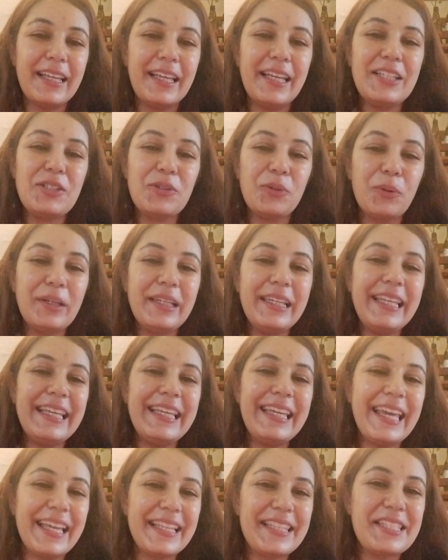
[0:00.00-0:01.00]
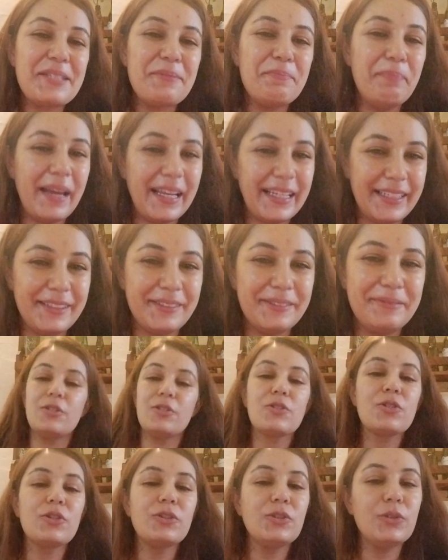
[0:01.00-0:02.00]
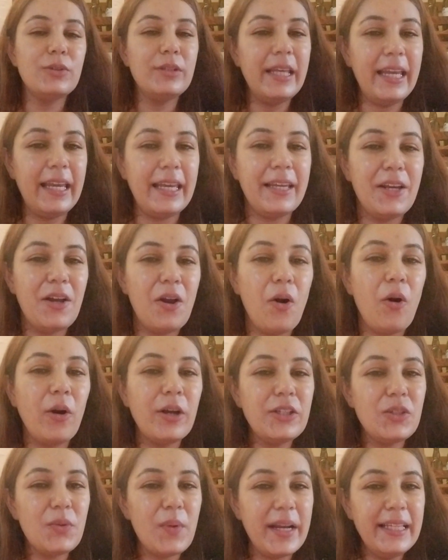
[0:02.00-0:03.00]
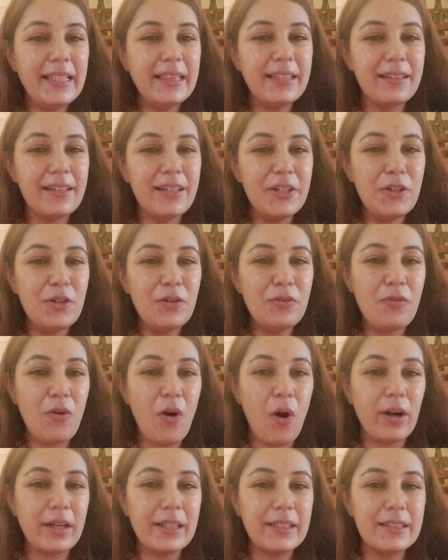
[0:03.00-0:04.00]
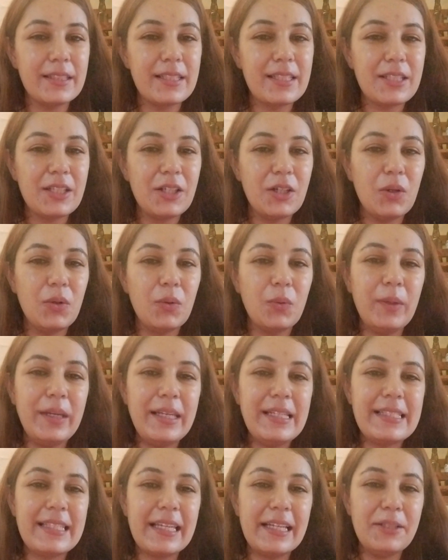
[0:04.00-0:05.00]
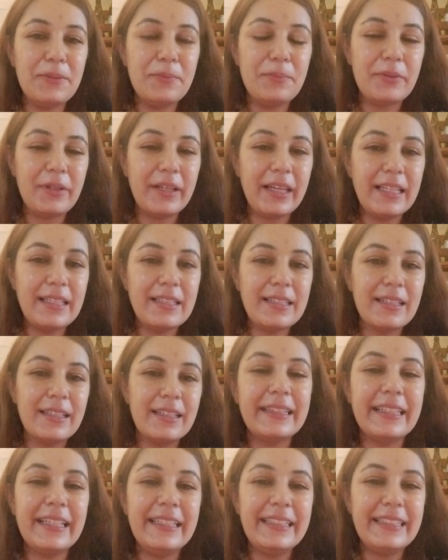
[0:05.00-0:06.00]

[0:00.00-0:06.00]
it only gets better. So today, on 23rd of August, we celebrate the